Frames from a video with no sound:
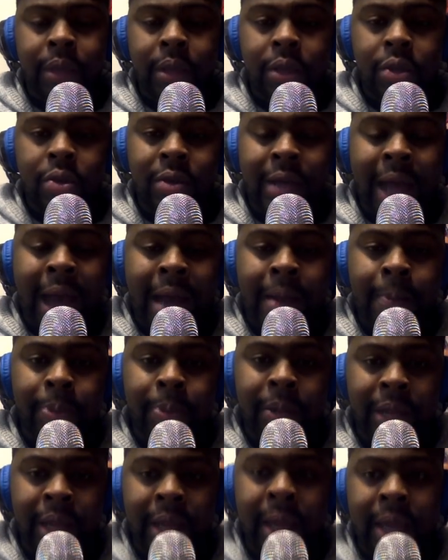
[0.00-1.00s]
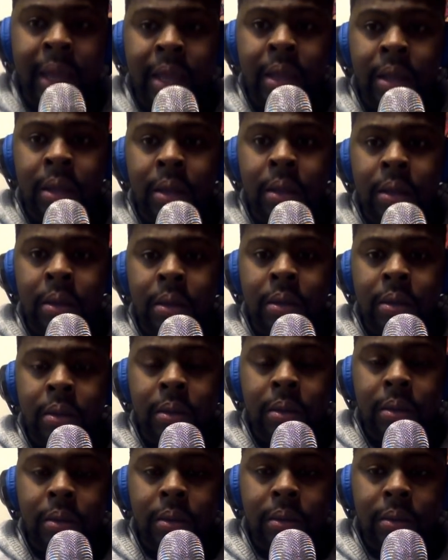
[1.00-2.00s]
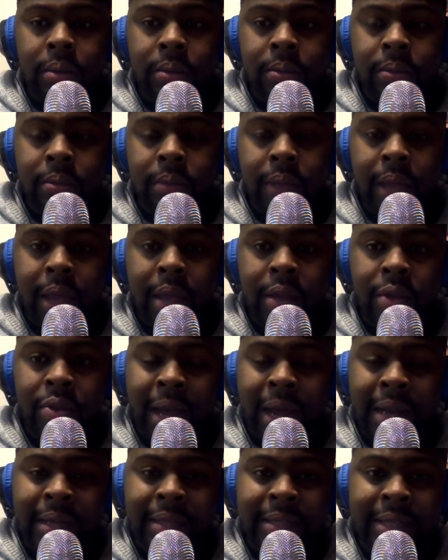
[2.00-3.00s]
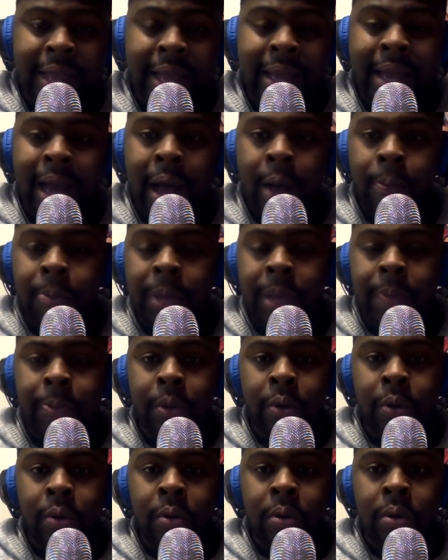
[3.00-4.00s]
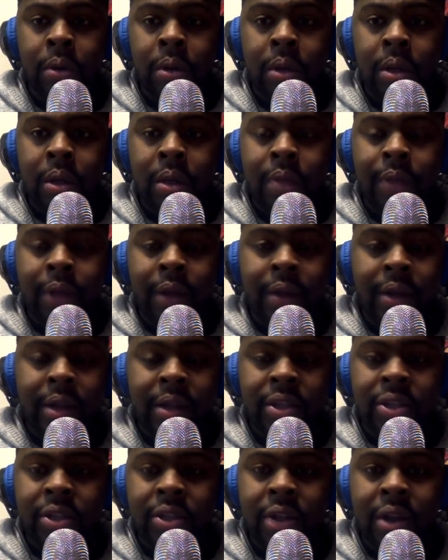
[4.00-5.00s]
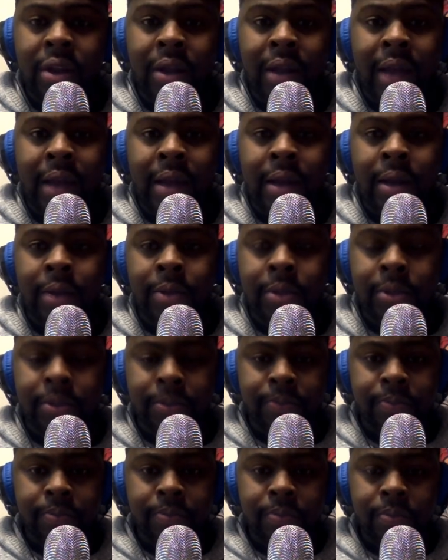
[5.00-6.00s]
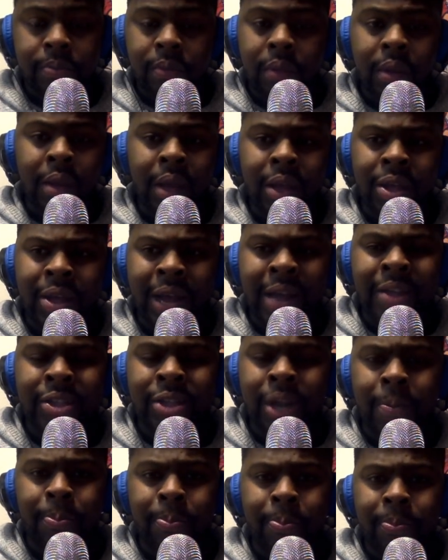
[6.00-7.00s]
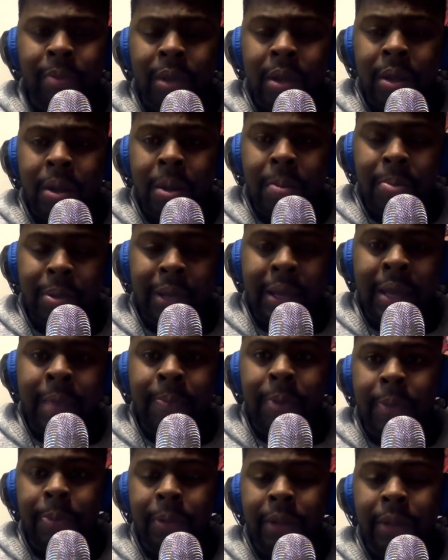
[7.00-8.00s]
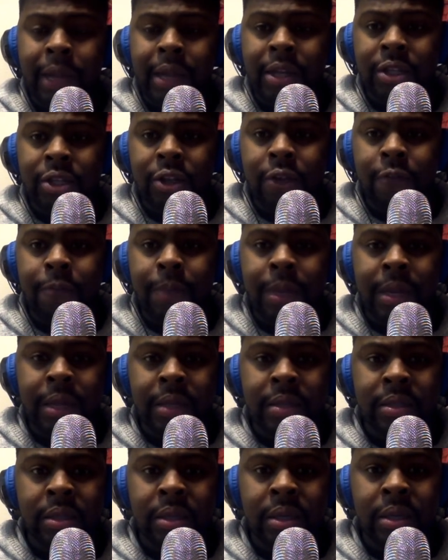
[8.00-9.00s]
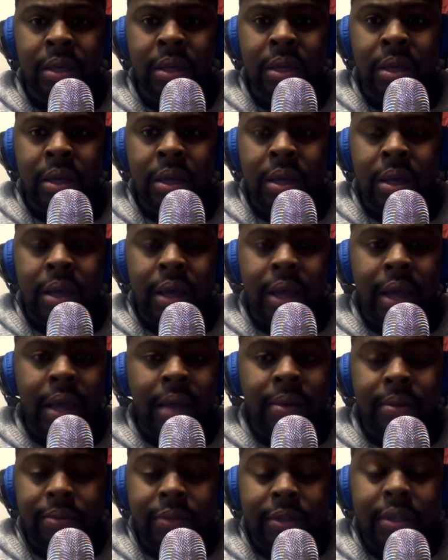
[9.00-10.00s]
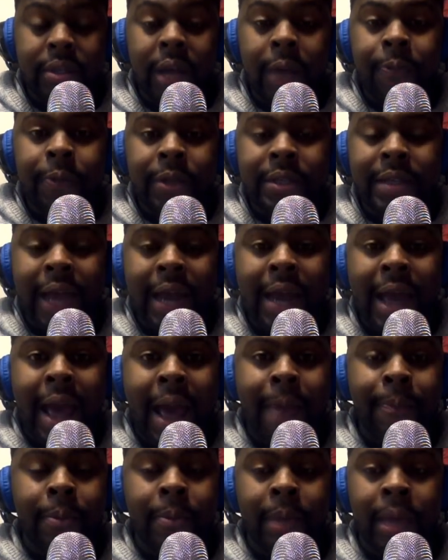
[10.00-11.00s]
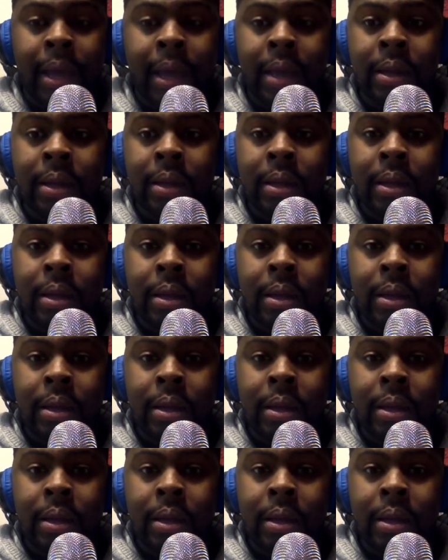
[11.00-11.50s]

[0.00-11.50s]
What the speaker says: You got to play and you got to take out people that are in the starting lineups. You got to start playing people that deserve minutes. And something's got to happen, man.